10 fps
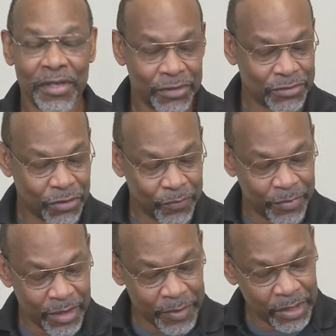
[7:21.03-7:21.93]
So
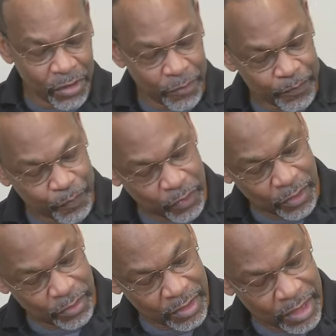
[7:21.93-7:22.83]
there we go,
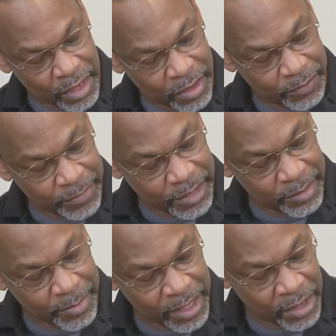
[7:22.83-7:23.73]
uh,
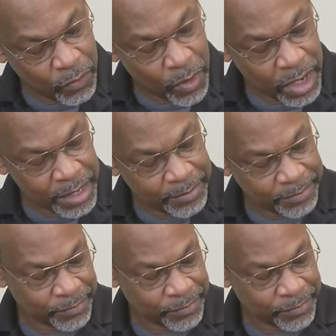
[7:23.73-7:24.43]
the banana wine.